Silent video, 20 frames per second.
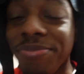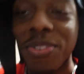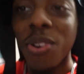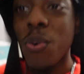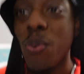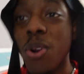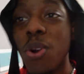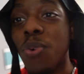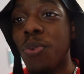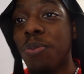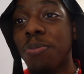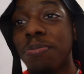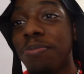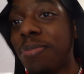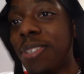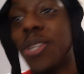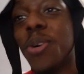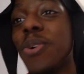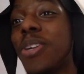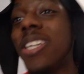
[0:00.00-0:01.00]
We don't
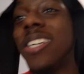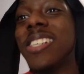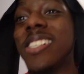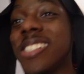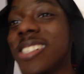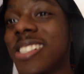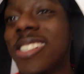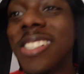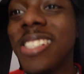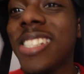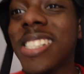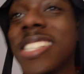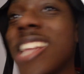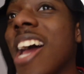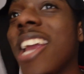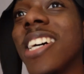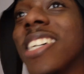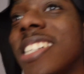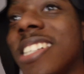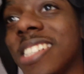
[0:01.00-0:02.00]
be doing this. It's
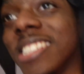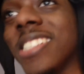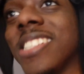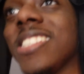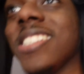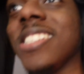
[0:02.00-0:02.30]
not us.